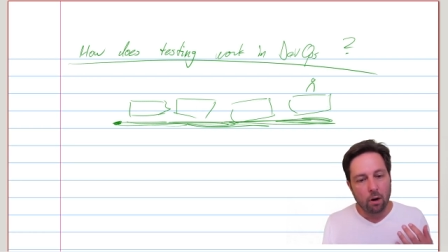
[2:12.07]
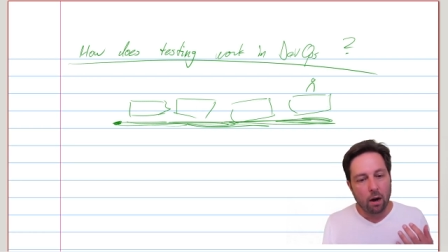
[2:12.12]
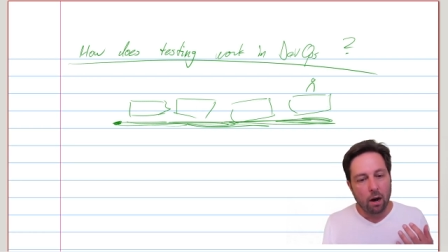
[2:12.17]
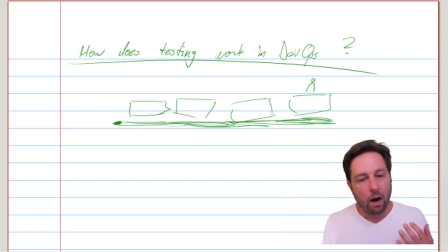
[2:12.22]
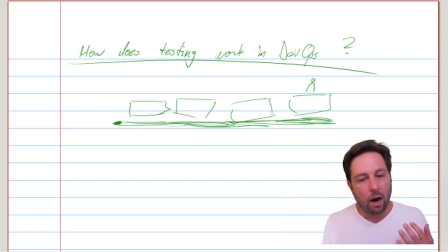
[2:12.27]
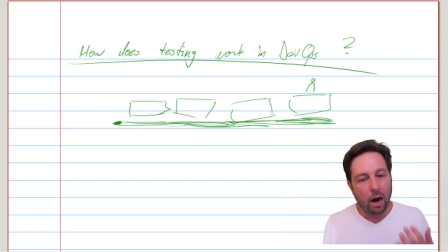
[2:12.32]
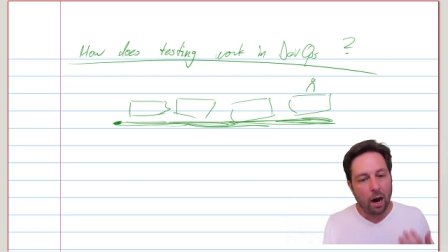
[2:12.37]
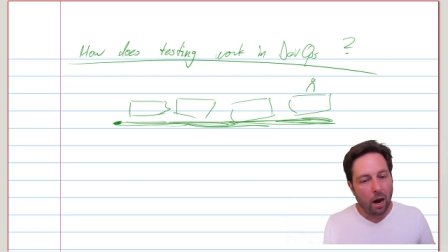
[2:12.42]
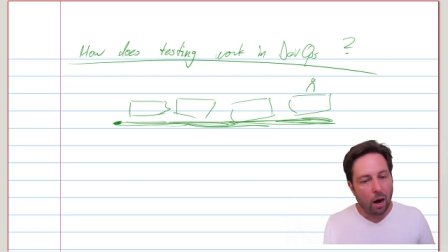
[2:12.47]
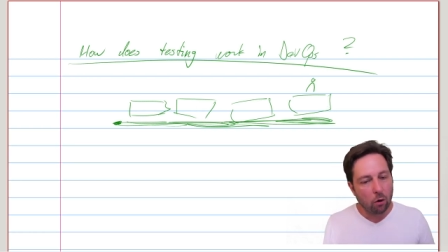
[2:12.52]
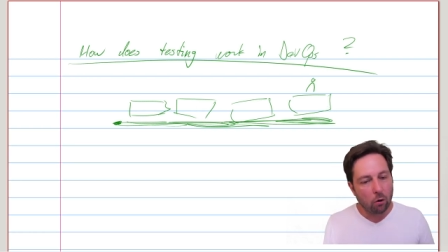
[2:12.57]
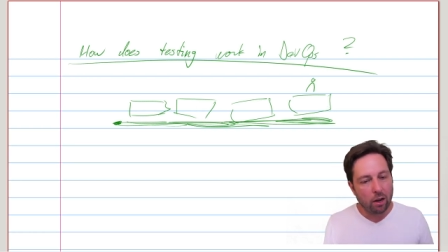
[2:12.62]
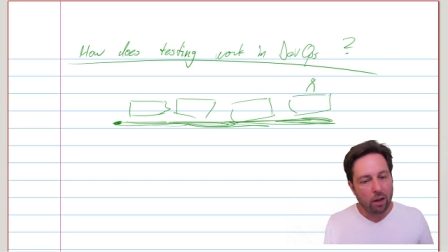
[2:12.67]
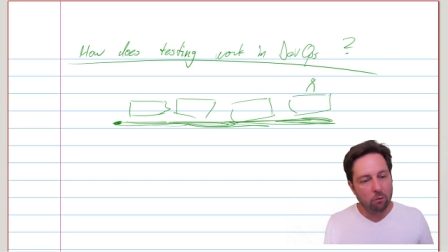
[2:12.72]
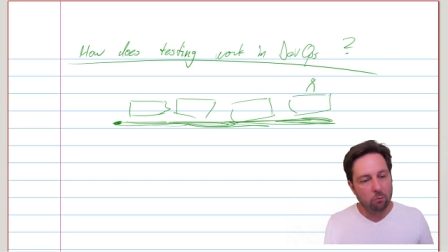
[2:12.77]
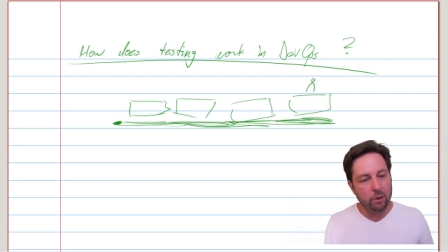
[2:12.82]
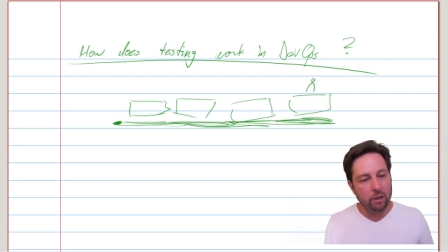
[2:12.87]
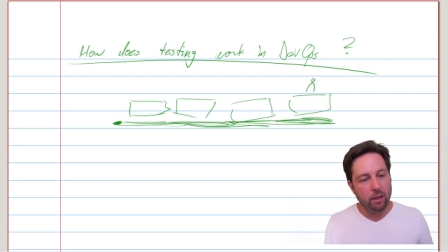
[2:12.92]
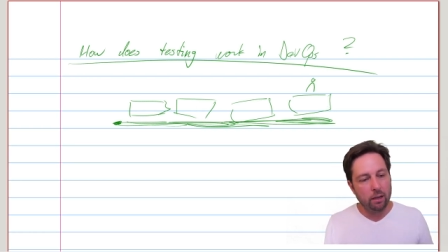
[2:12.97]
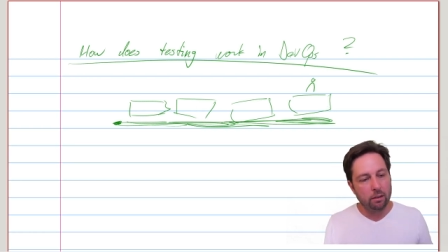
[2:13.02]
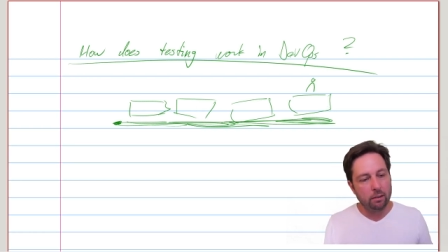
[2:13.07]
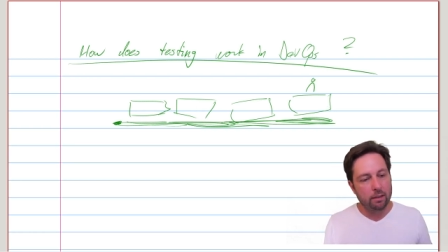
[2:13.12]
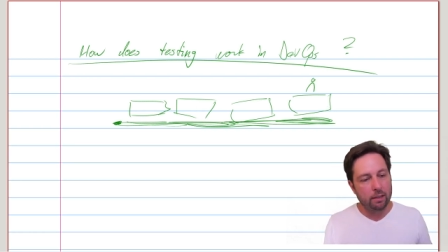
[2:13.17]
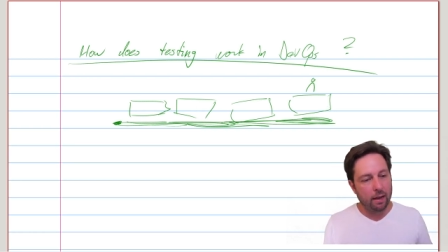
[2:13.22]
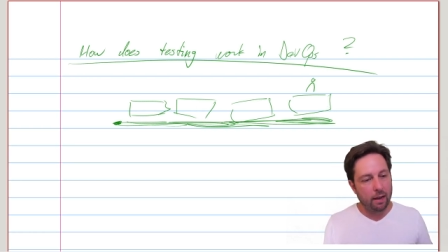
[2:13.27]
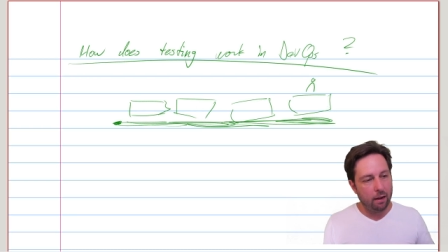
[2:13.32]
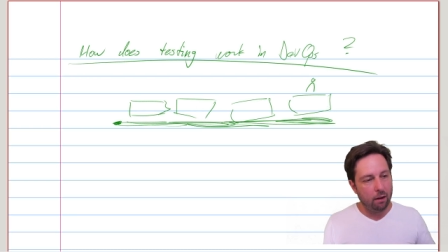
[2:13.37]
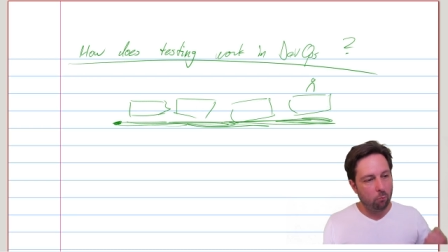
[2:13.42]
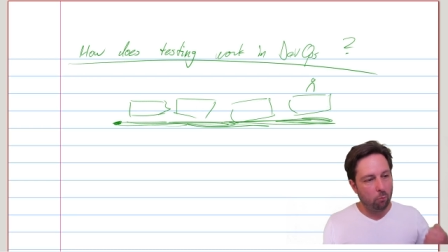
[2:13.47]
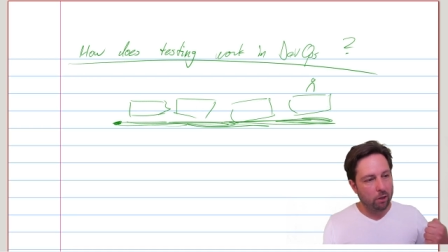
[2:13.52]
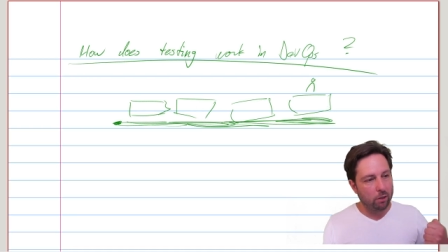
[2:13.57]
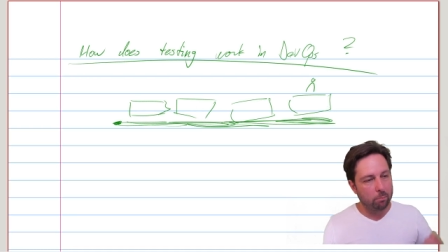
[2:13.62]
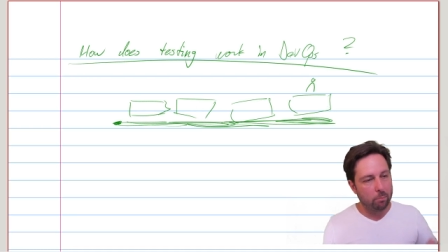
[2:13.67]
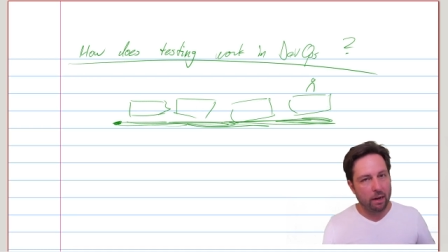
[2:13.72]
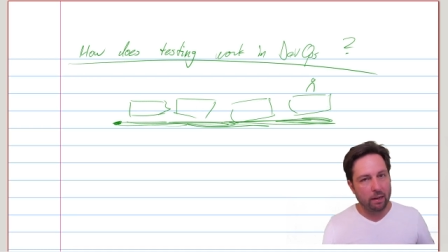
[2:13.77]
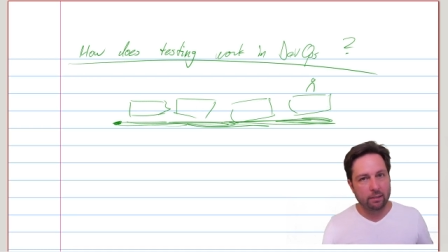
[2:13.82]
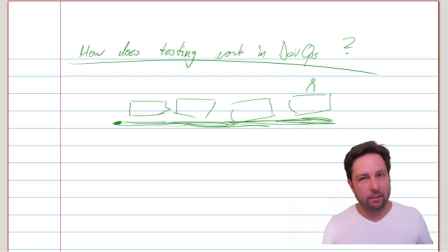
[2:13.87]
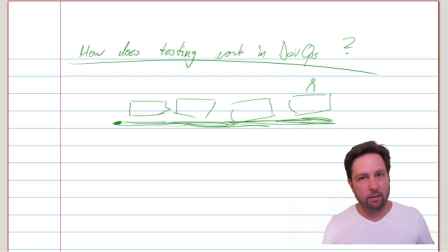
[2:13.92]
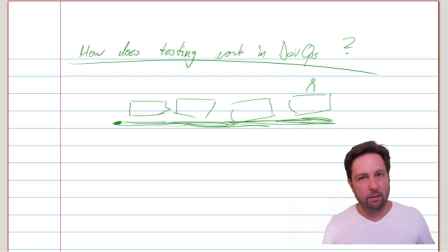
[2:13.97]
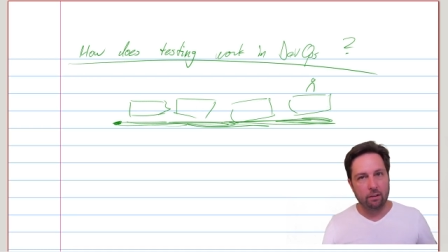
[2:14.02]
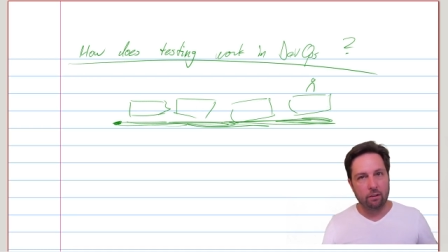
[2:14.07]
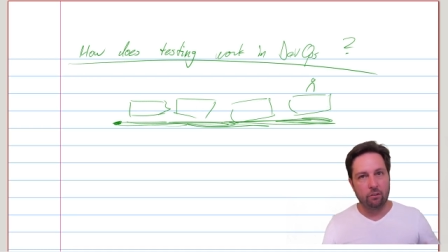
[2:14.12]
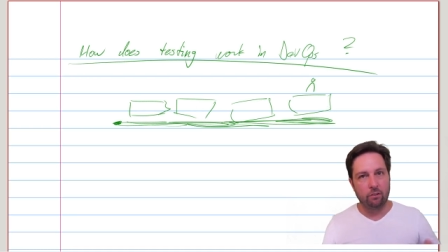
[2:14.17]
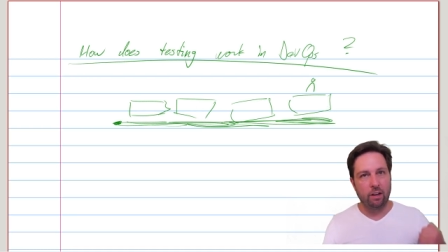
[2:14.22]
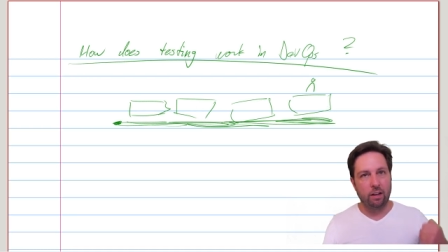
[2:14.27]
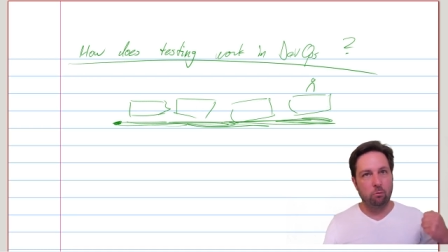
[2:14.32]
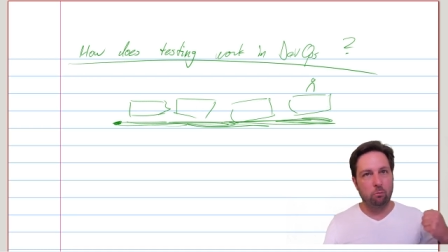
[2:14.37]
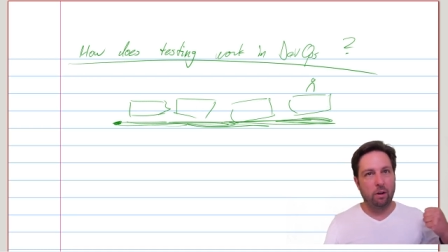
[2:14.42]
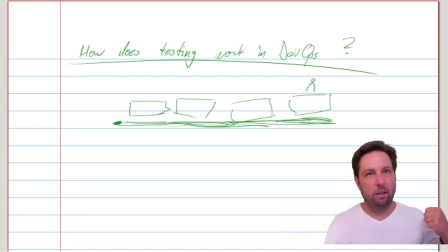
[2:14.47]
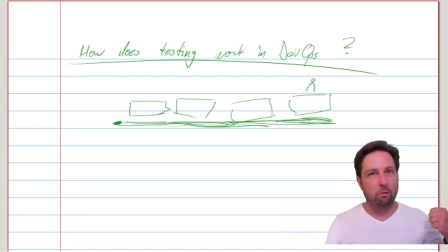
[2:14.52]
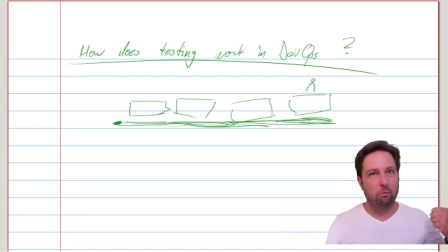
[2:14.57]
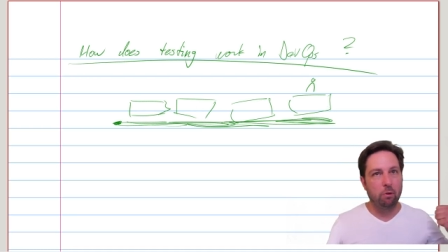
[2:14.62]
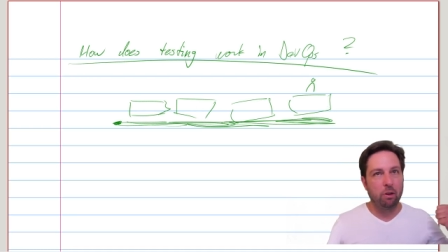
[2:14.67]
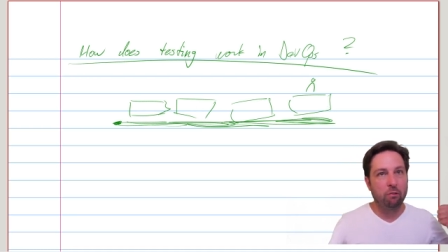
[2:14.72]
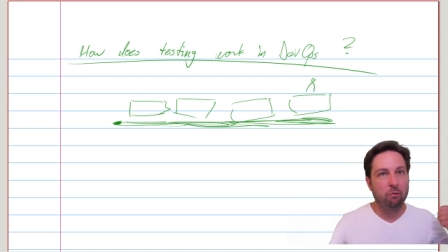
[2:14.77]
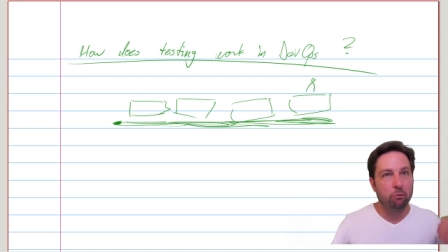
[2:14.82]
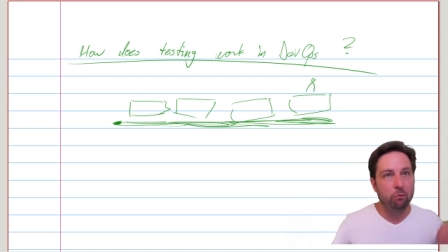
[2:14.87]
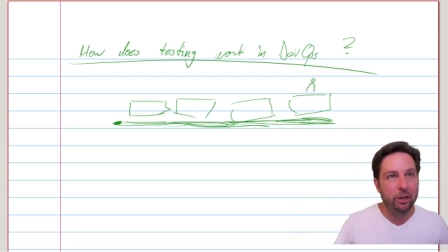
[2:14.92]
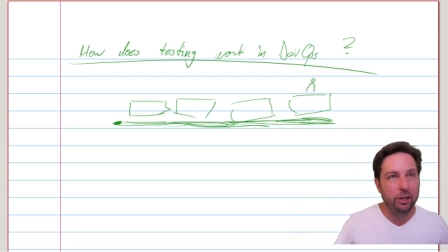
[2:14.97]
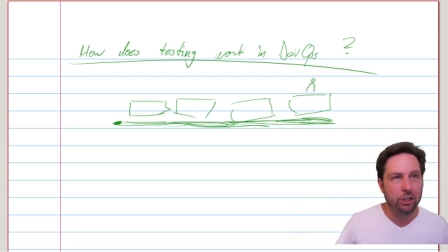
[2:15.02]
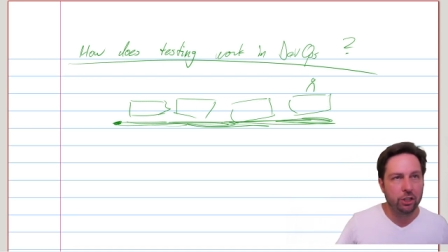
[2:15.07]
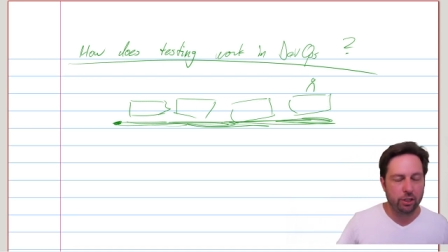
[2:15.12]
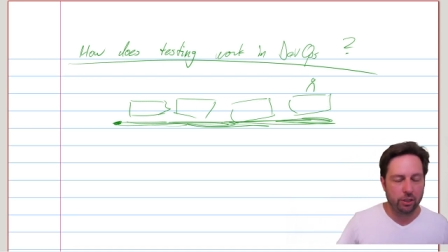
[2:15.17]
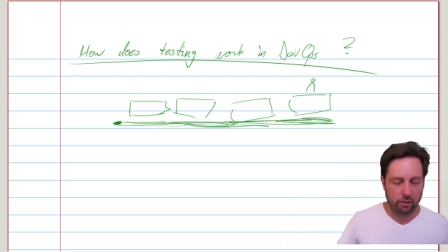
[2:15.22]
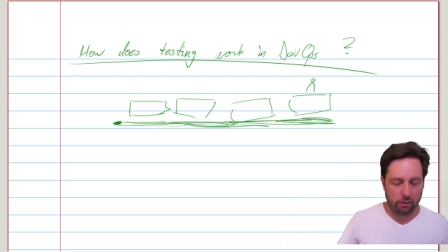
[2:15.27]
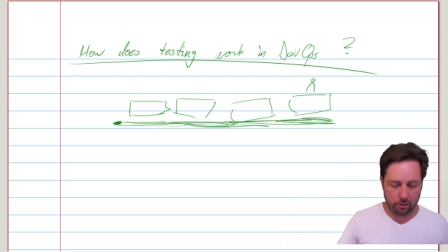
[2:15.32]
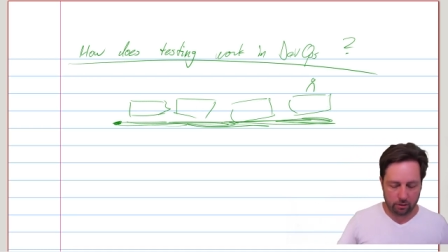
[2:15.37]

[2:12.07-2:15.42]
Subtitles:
How can we tell what matters and whether we've reached it?